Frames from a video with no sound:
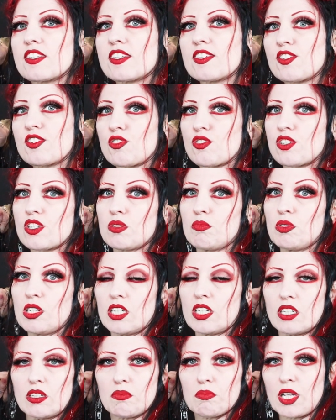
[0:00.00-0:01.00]
These used to
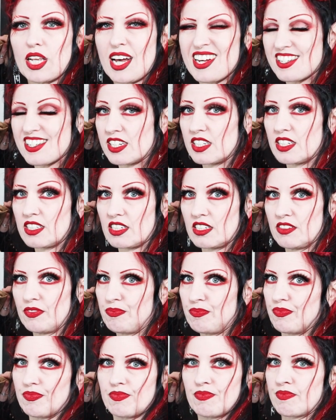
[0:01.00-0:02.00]
be plastic.
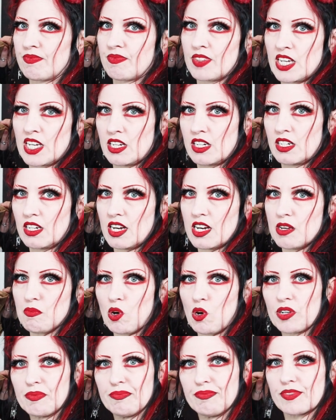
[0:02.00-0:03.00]
Not
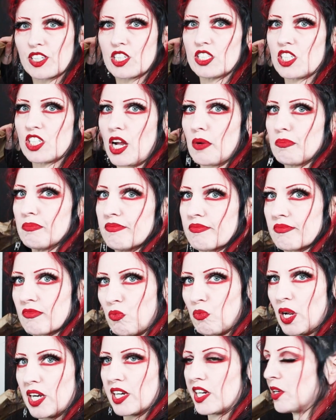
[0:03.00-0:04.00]
anymore. Good job. Way to